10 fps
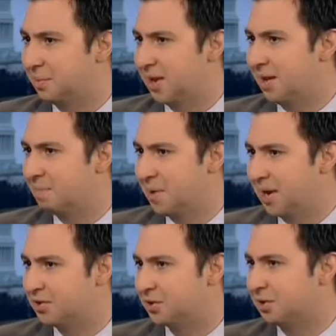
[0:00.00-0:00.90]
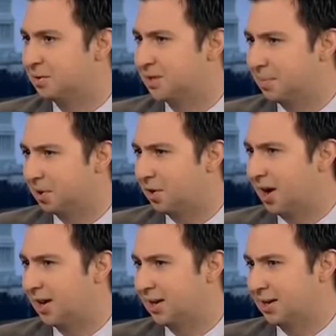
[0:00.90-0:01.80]
to be a major
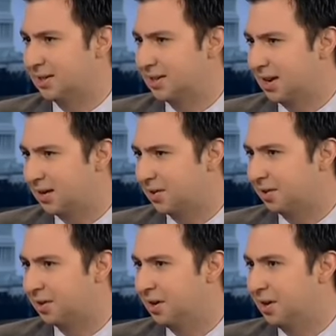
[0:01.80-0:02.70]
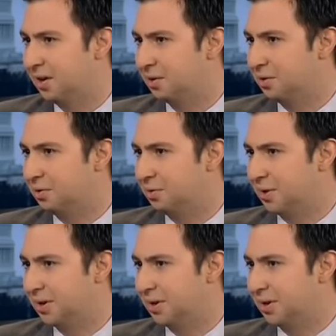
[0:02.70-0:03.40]
Democratic contender who